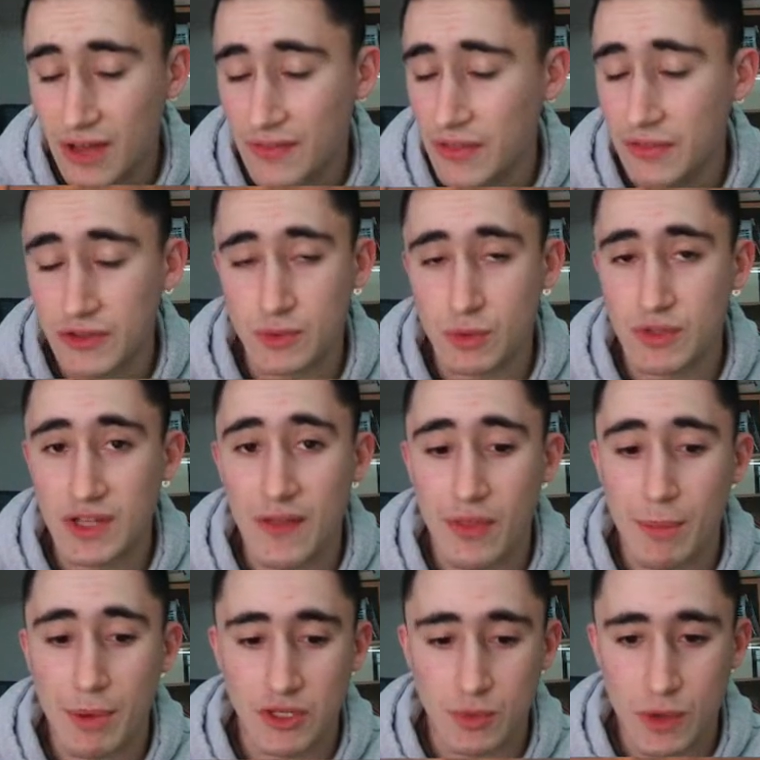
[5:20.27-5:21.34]
that this was not the
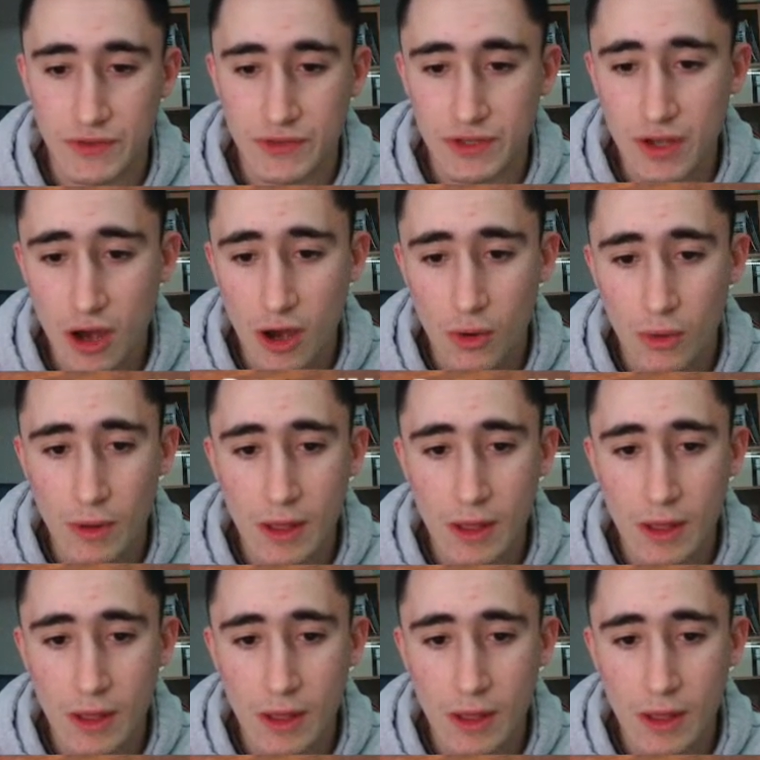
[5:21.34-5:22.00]
best way to go.